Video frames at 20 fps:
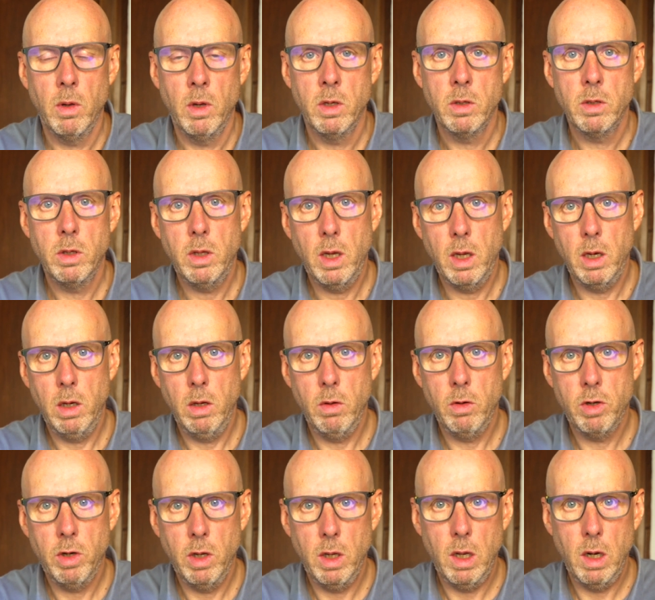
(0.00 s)
So then you're
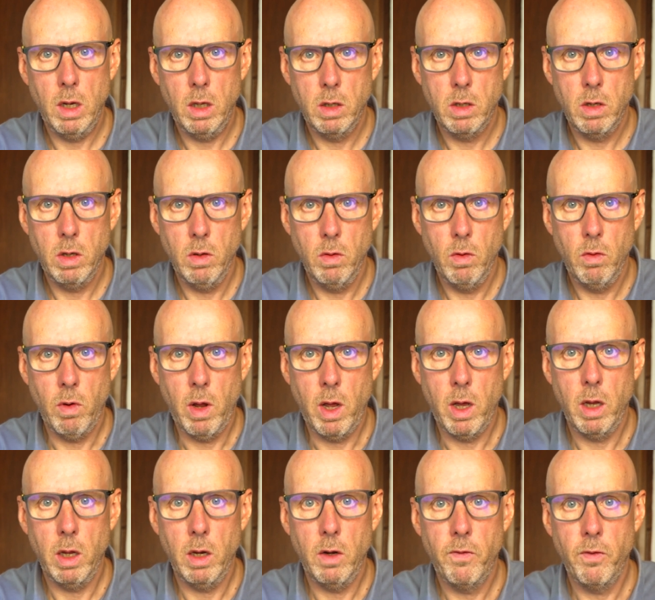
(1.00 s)
training to
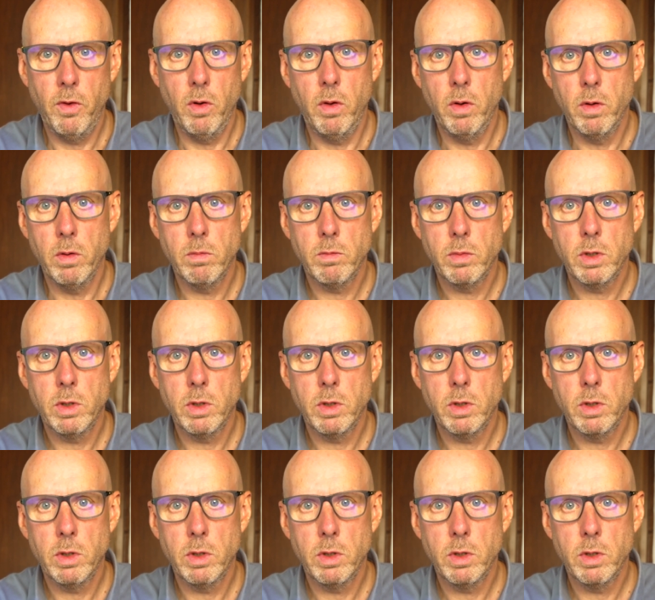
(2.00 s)
ride for